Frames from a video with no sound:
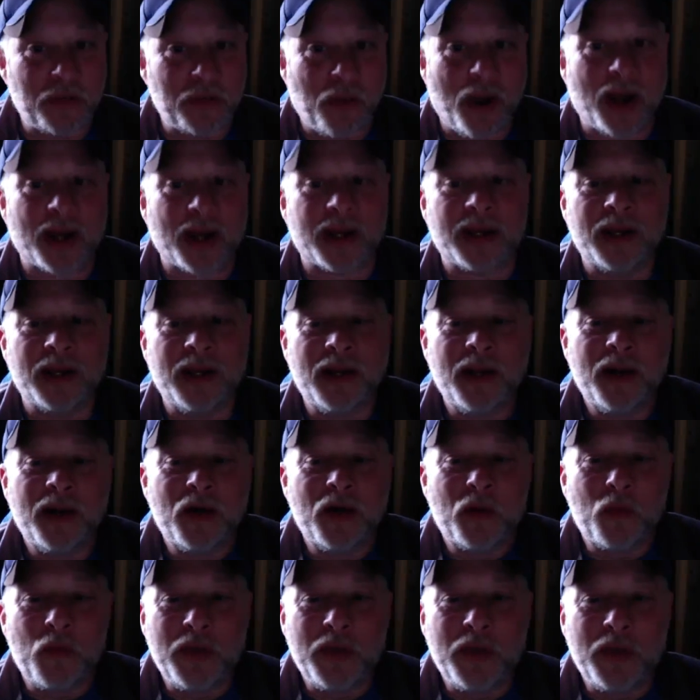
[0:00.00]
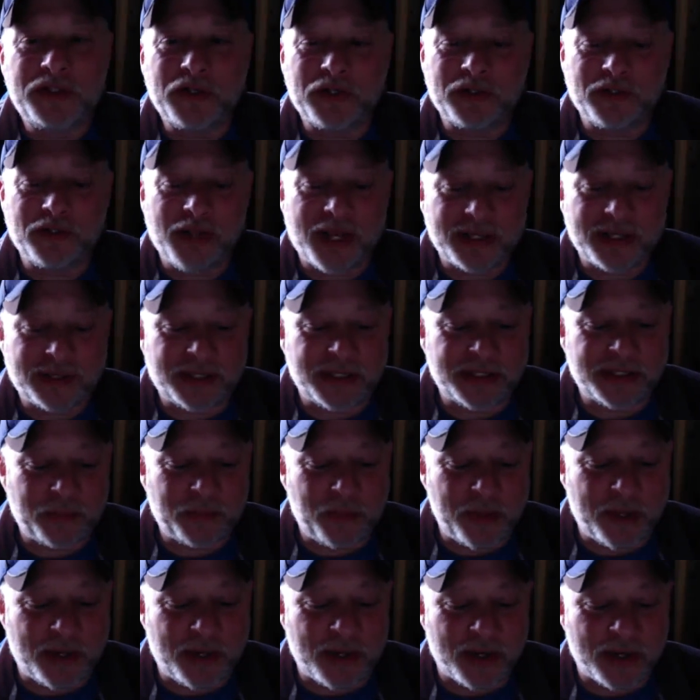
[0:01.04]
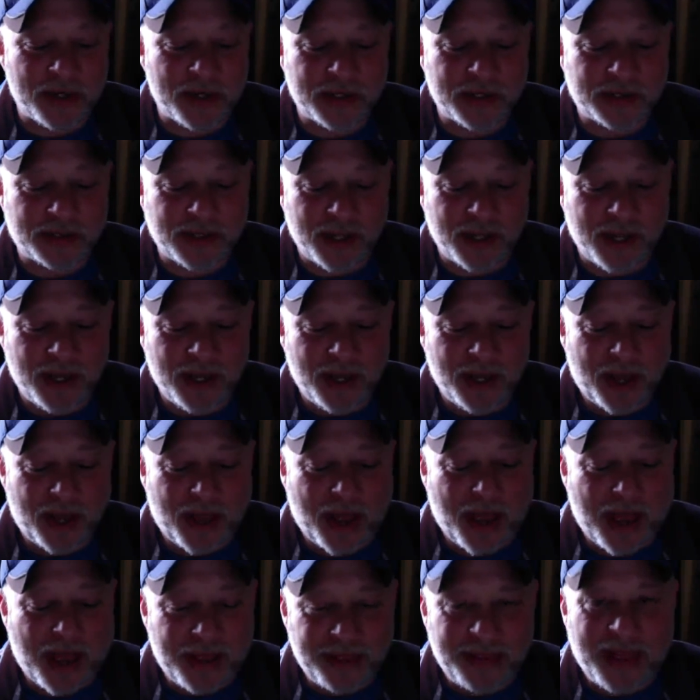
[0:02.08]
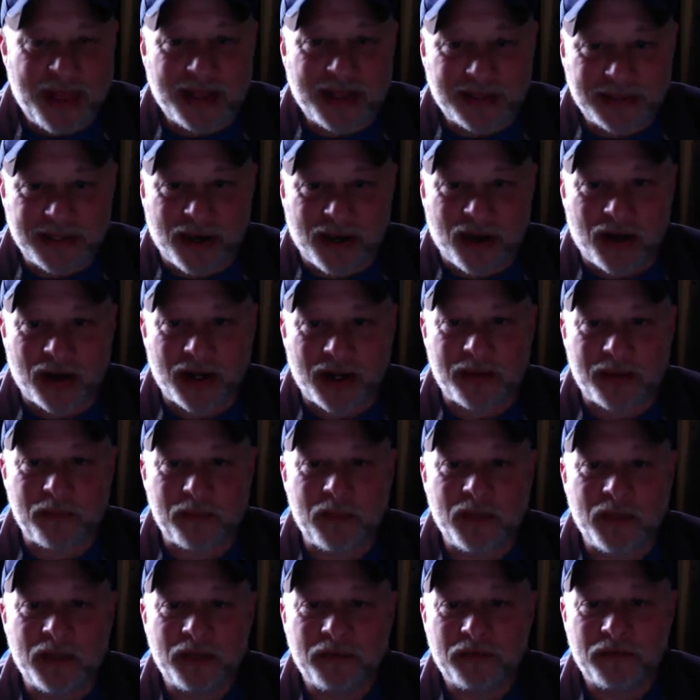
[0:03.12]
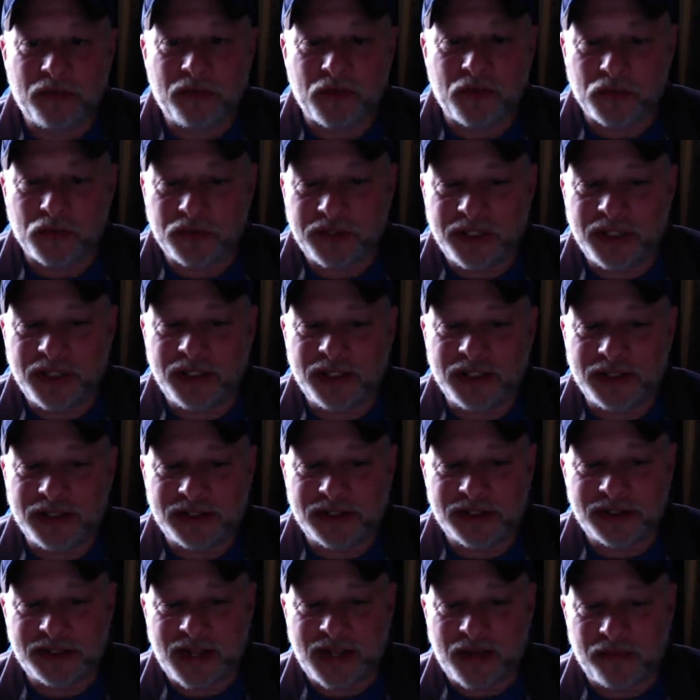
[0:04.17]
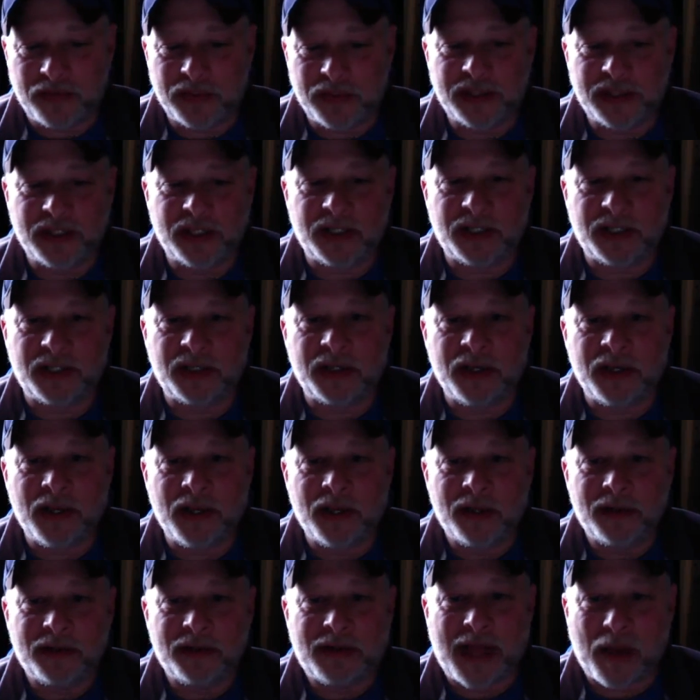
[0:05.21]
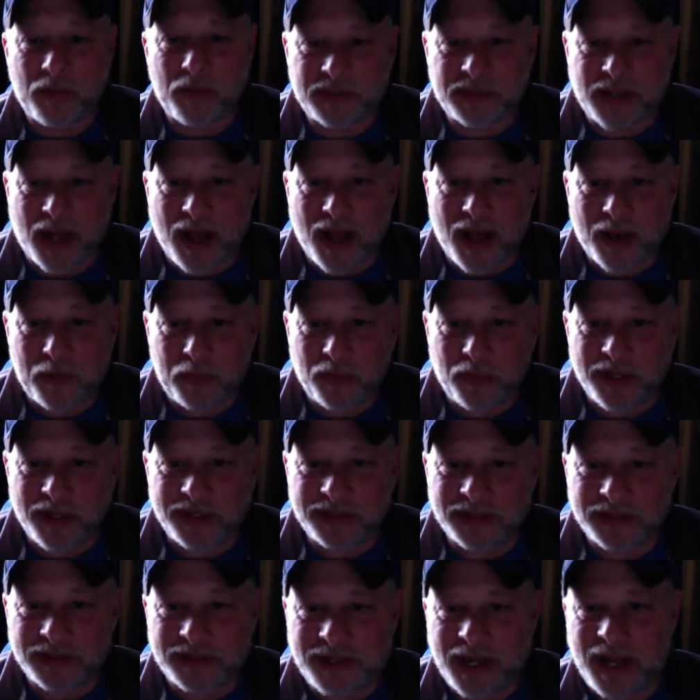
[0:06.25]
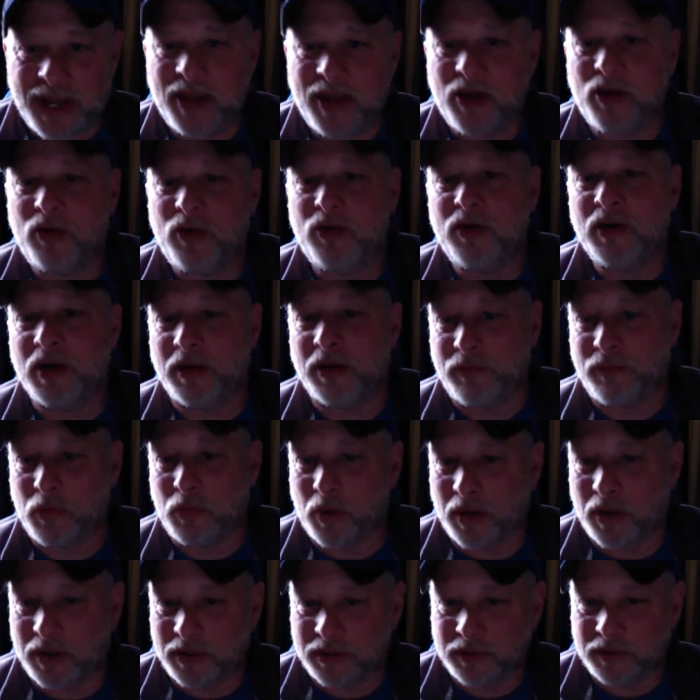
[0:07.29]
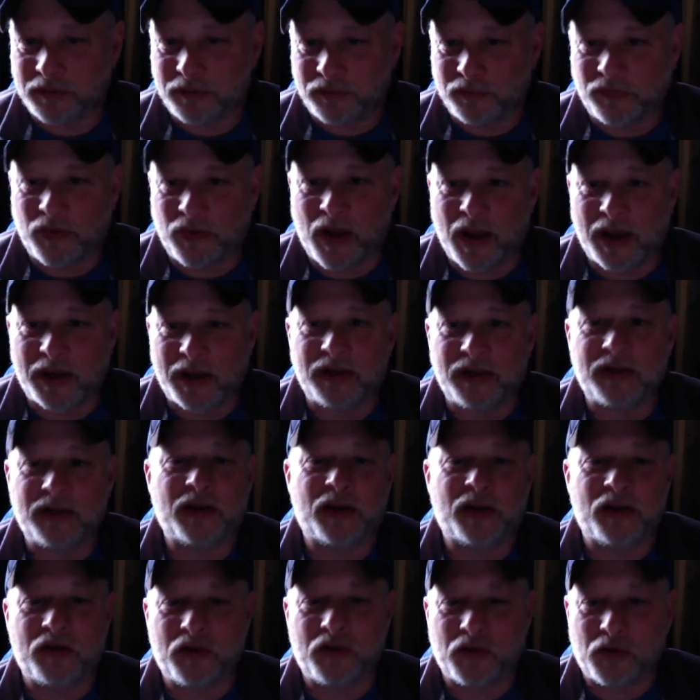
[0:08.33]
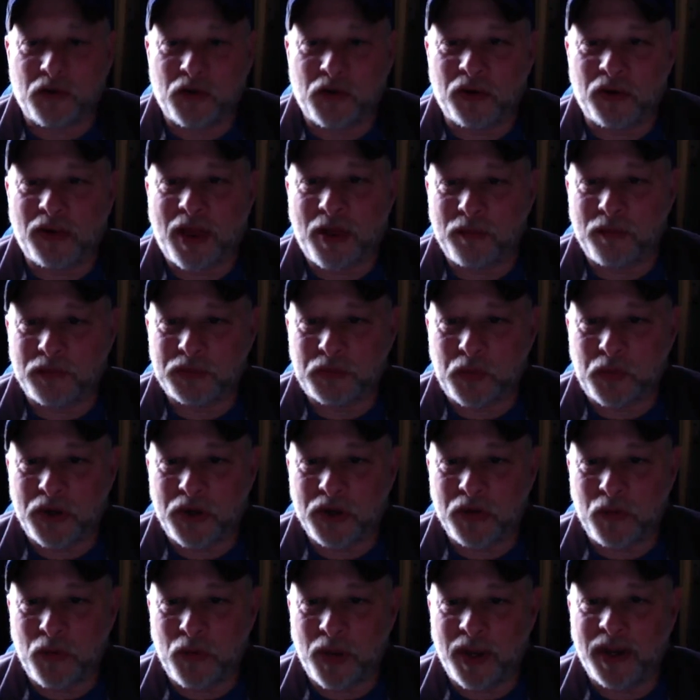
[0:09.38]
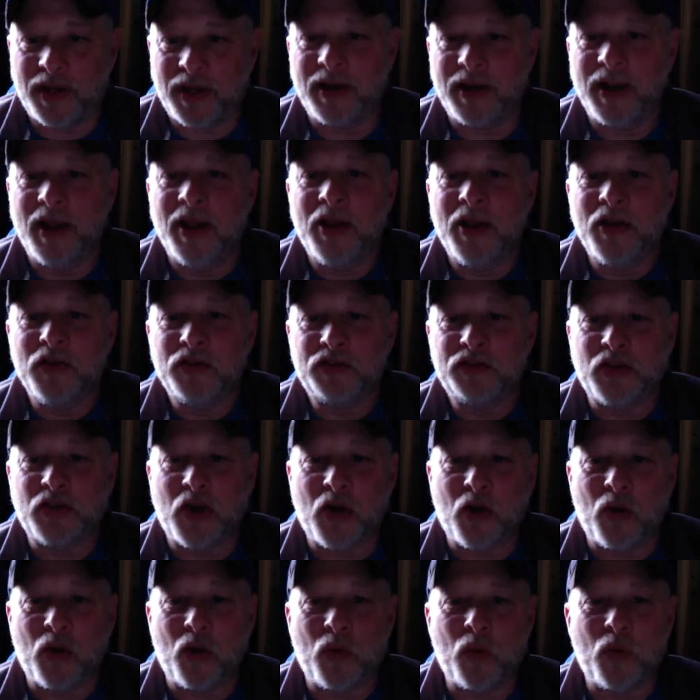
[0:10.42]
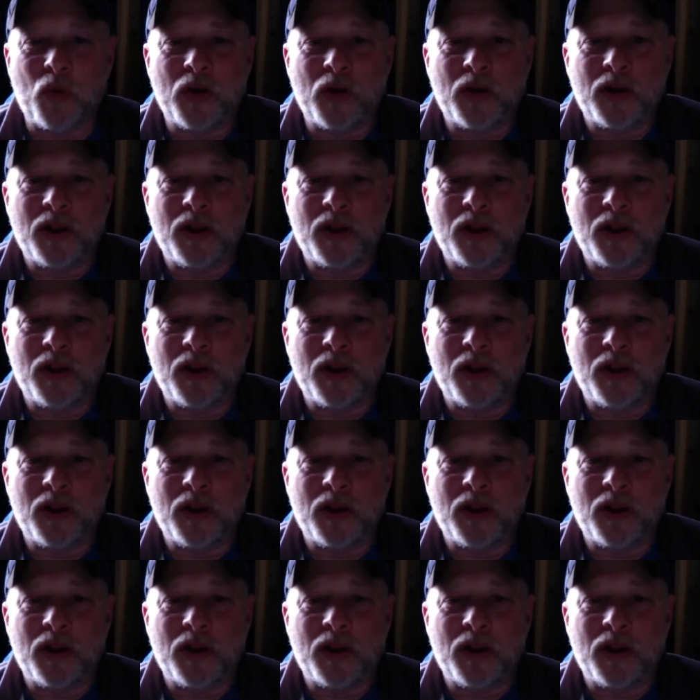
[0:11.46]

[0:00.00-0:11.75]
why. We took lessons because at that time, 13 to 17, that was the hot place in town. If you wanted to find a girl, that was where you went. So